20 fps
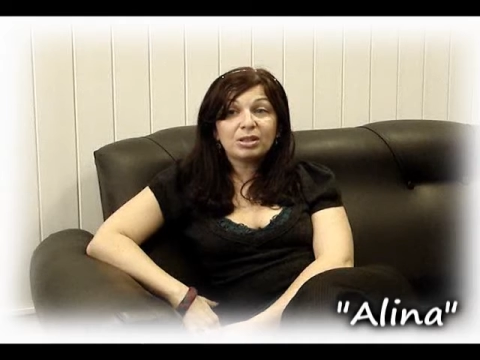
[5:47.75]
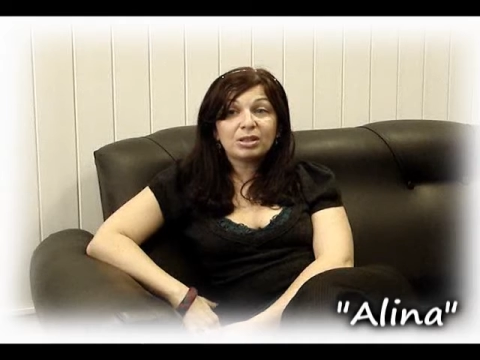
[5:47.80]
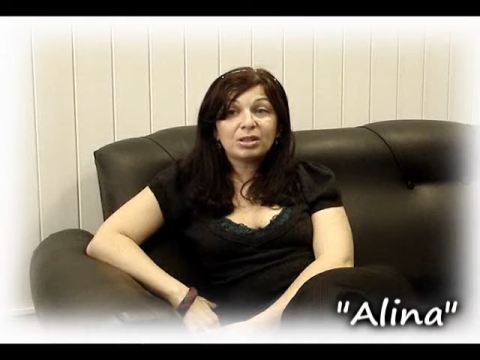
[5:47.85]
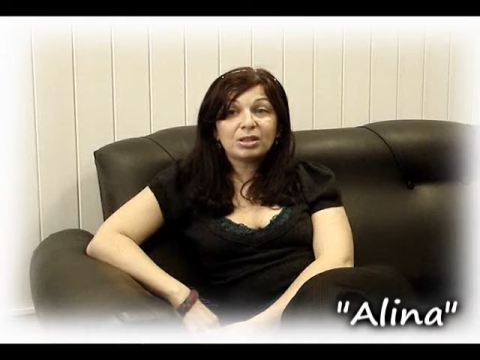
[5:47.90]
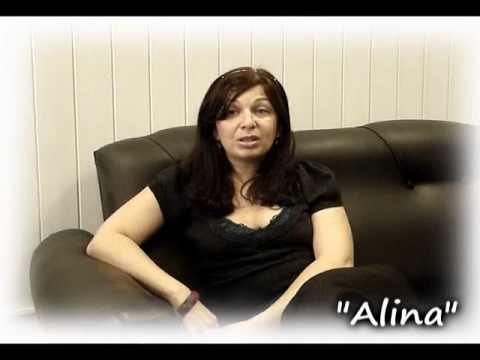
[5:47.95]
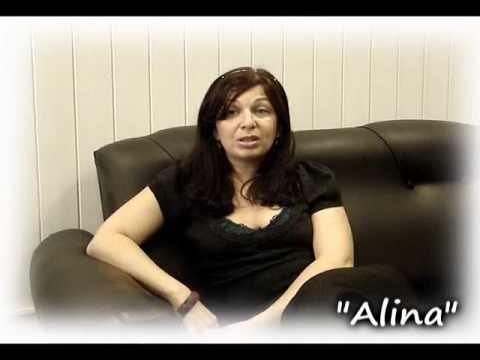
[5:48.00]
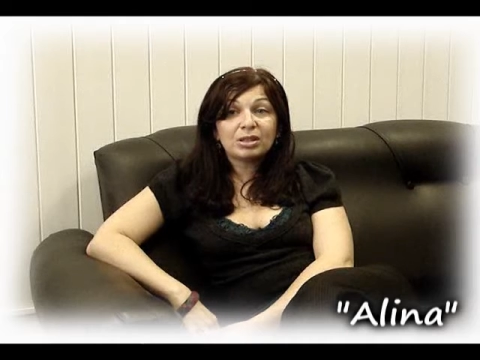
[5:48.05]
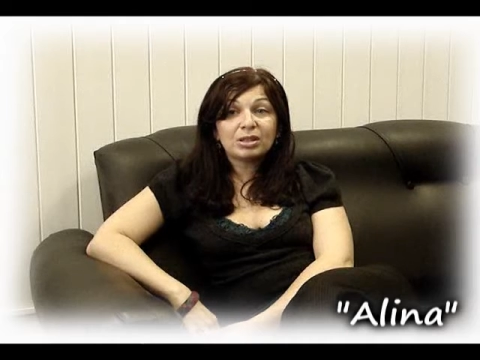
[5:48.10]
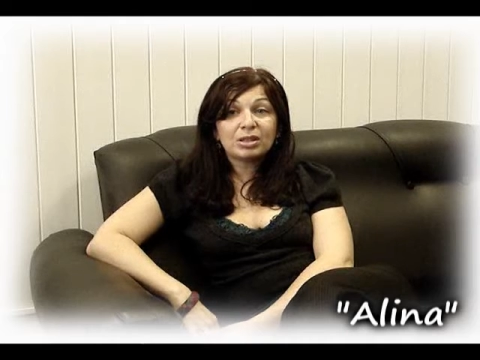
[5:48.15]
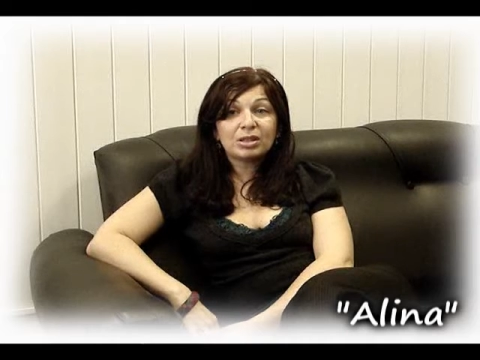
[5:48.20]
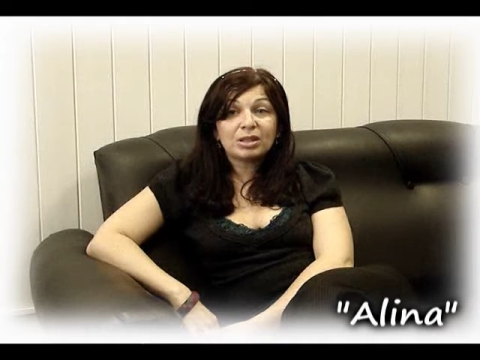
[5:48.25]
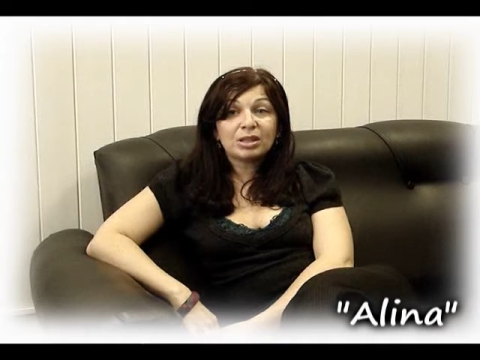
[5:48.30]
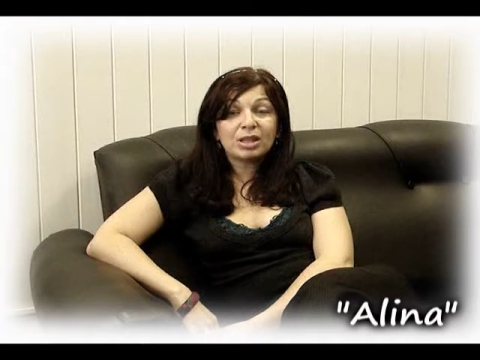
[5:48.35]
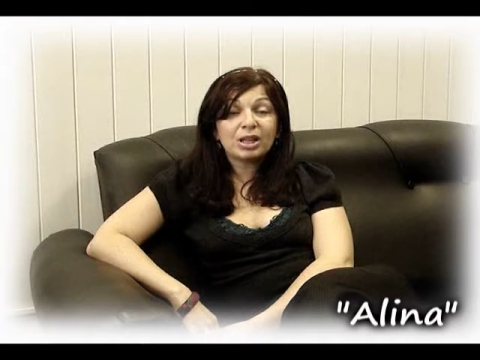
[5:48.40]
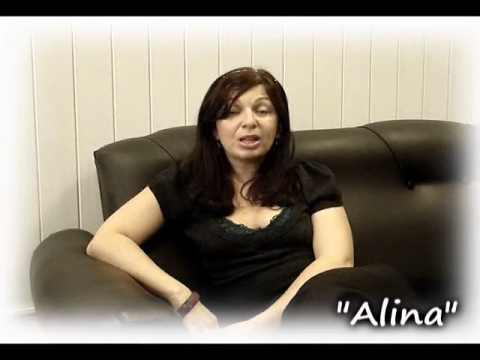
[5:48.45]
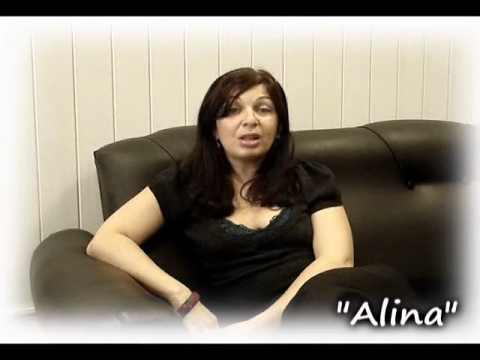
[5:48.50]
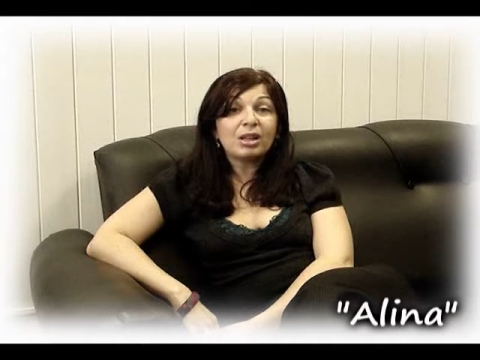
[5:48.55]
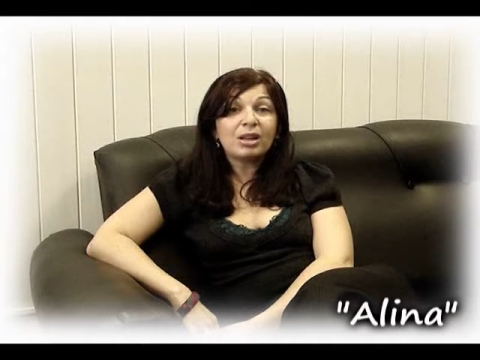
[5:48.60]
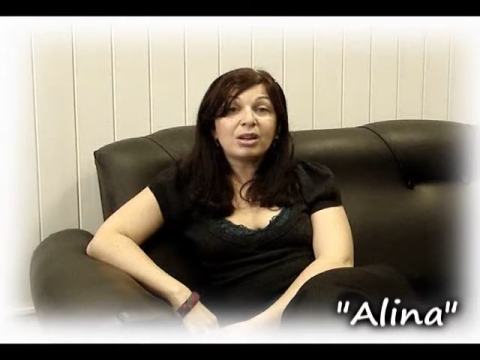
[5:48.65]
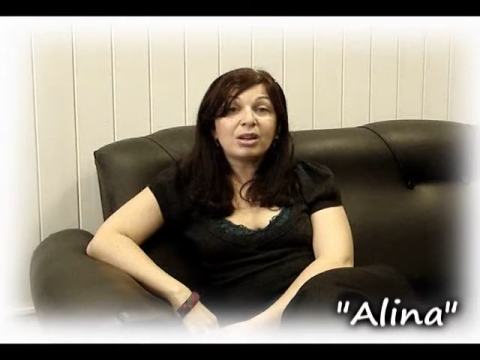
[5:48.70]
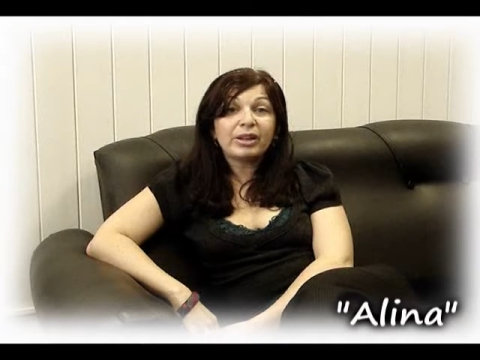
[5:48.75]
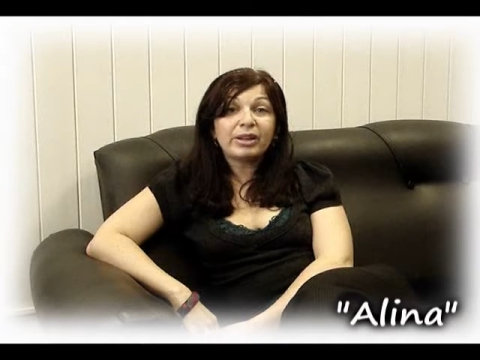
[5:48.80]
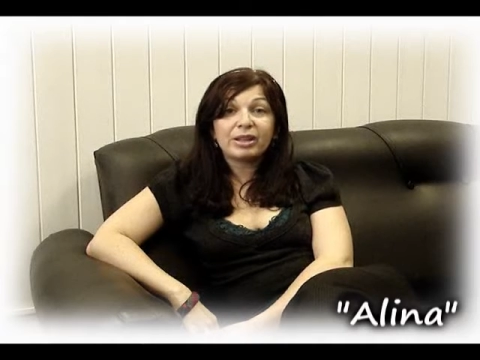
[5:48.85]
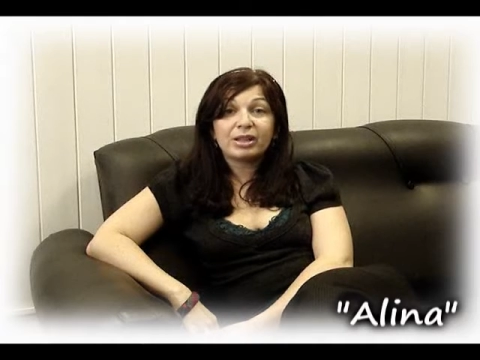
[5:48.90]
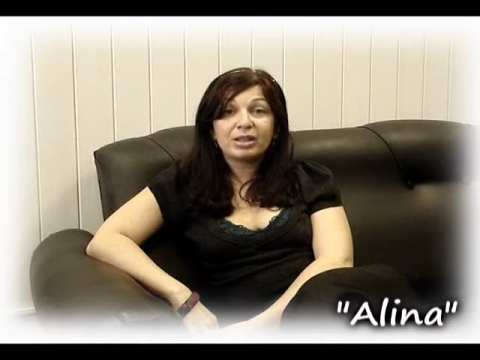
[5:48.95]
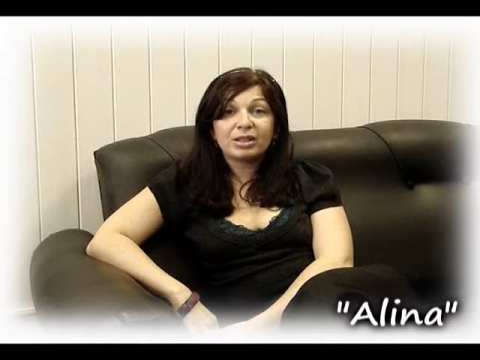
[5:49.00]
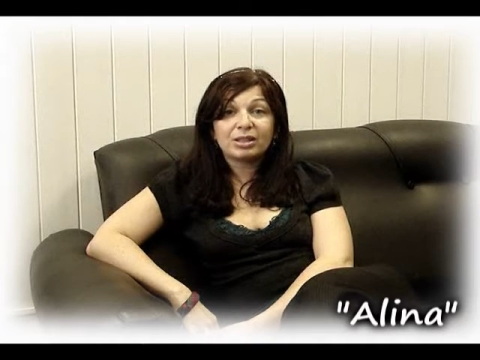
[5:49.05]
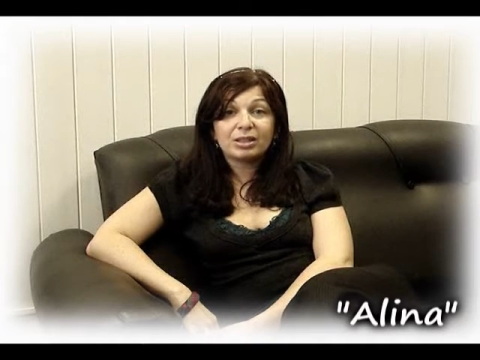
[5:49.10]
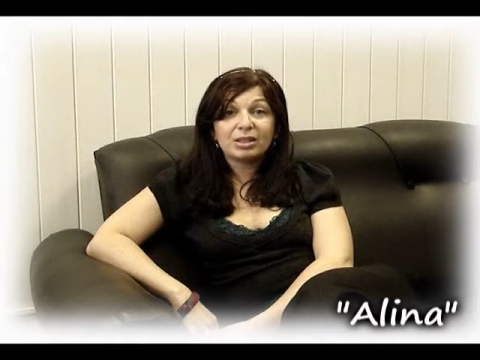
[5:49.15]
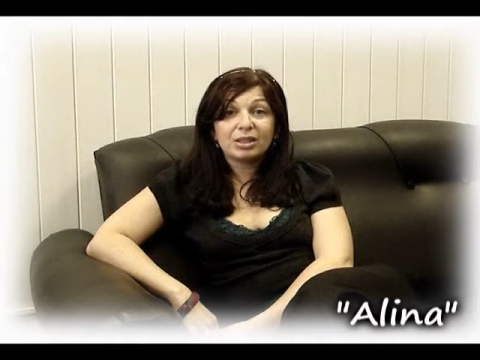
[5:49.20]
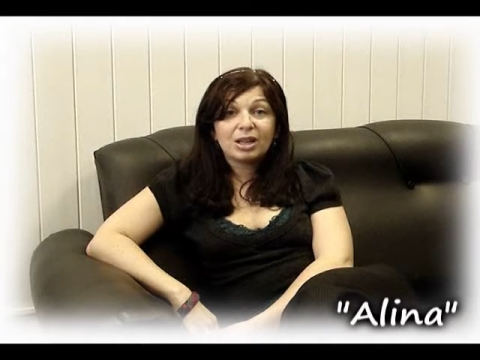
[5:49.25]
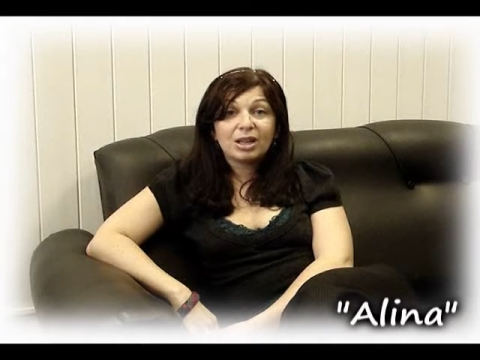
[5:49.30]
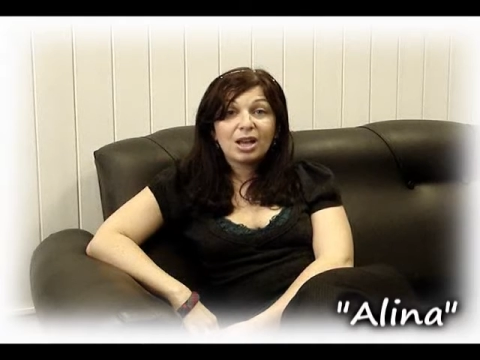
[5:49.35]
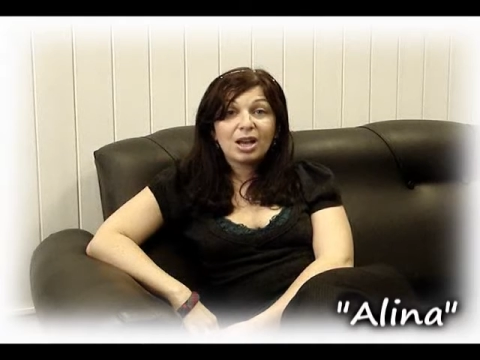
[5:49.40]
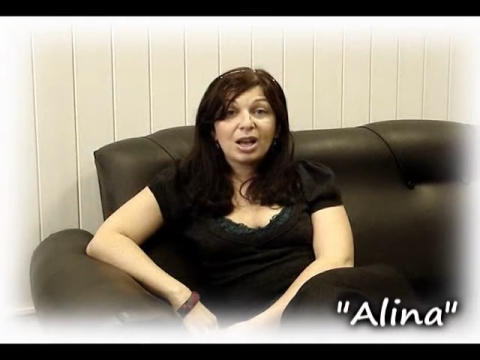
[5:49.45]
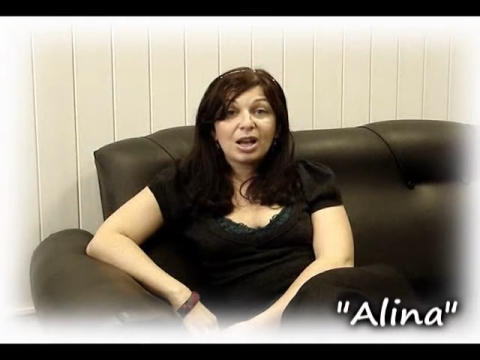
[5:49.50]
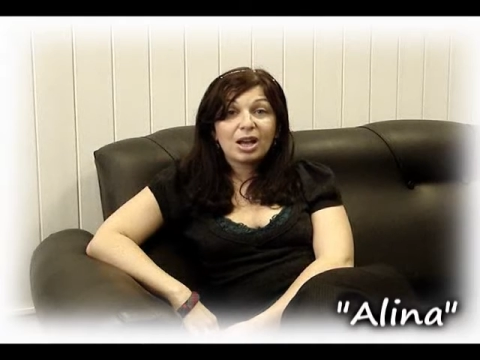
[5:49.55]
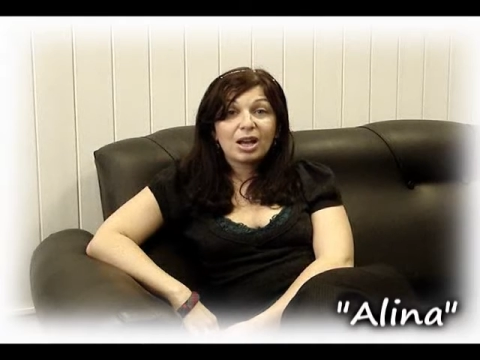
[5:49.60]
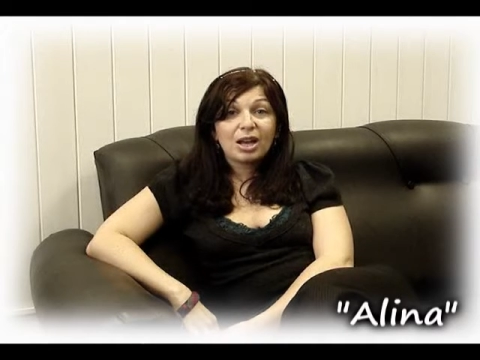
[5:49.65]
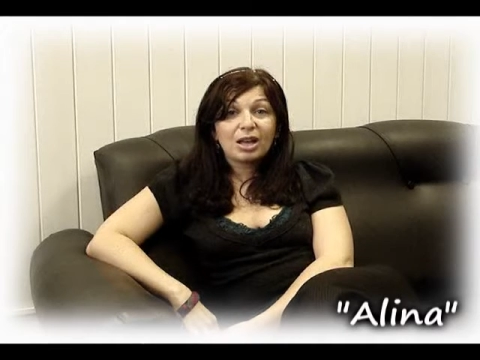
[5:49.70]
a liar,
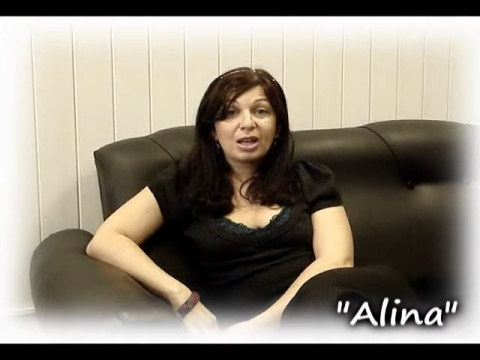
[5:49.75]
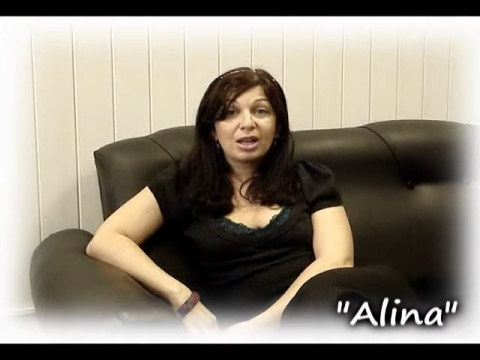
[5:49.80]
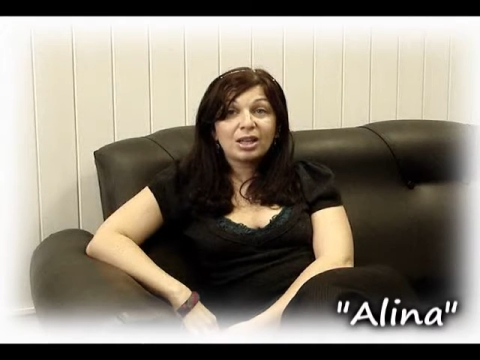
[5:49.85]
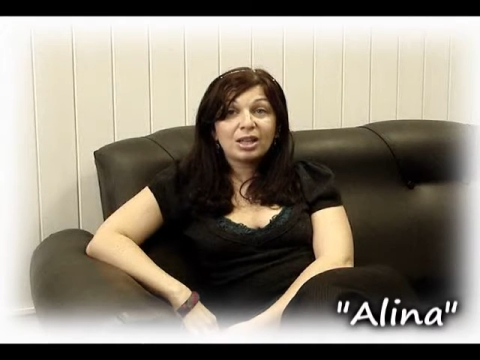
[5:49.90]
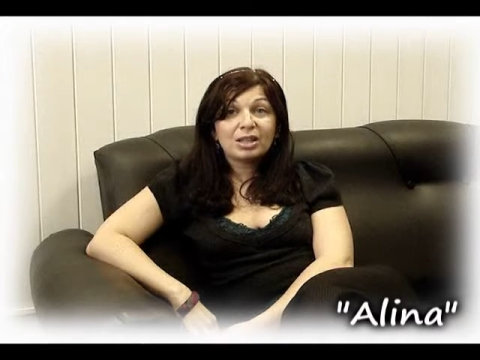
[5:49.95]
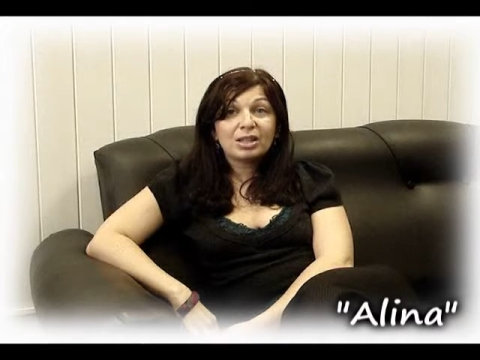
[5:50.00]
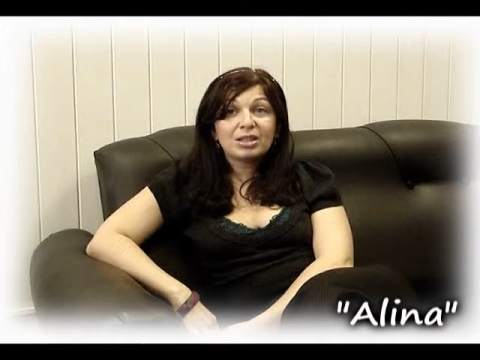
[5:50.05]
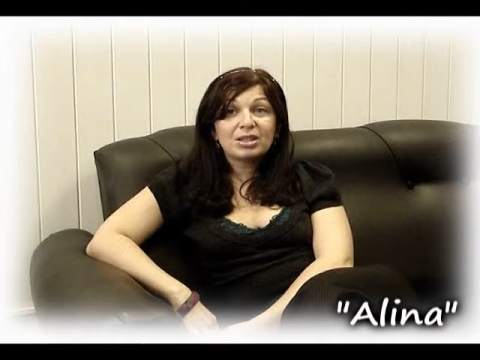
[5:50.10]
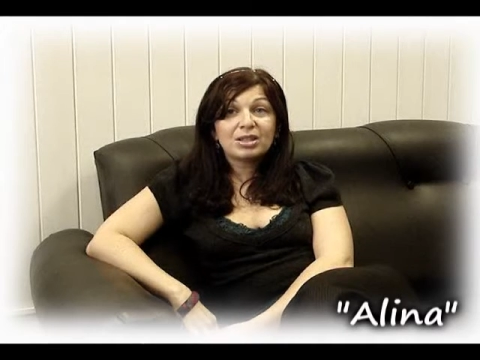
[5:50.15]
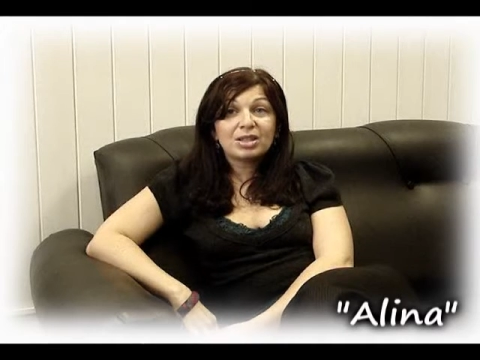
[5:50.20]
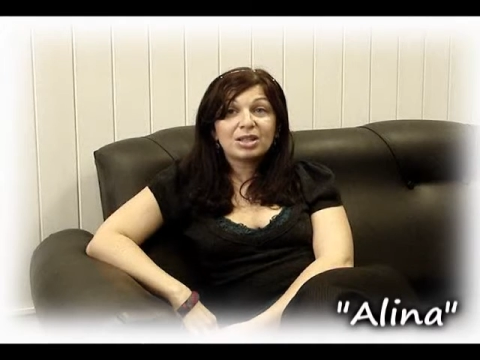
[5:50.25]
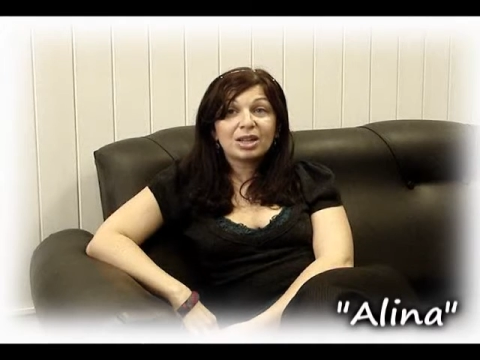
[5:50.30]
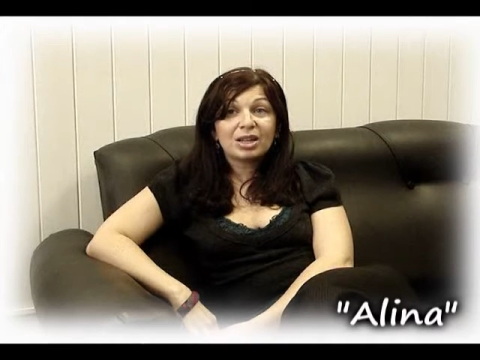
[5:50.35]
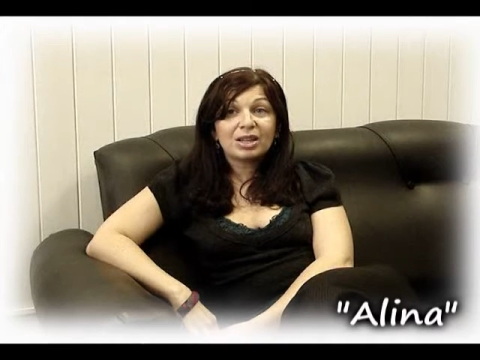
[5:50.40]
and